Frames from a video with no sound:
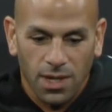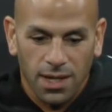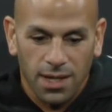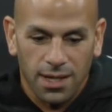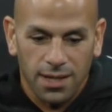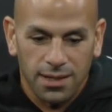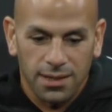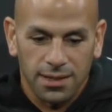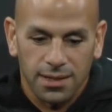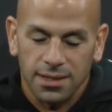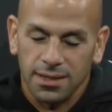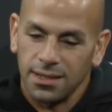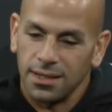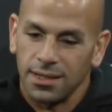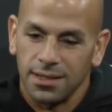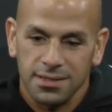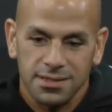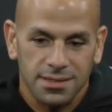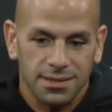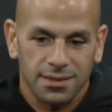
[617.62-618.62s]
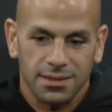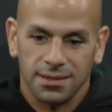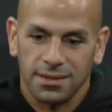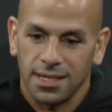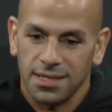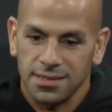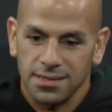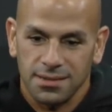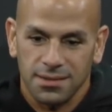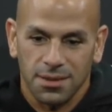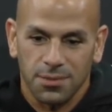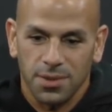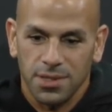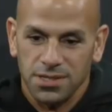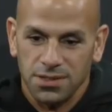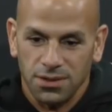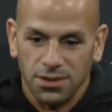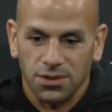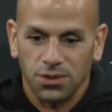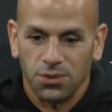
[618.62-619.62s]
uh, and that's, that's the
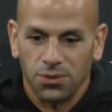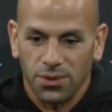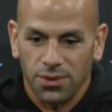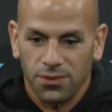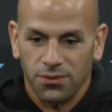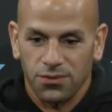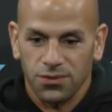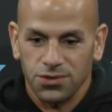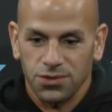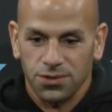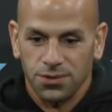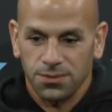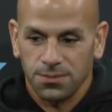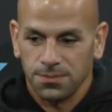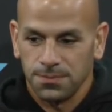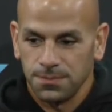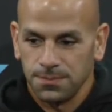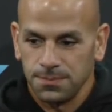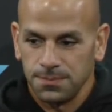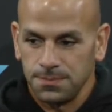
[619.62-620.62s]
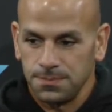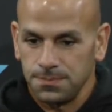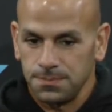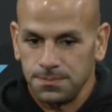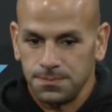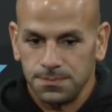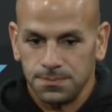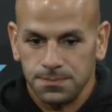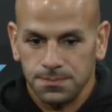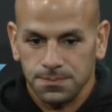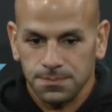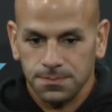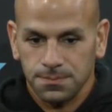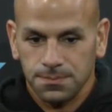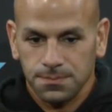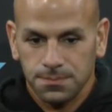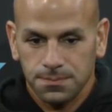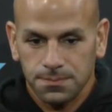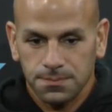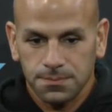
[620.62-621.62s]
best you can do with it for sure. Coach, you guys struggled a
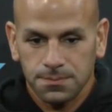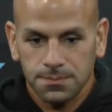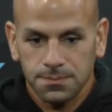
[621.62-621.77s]
little bit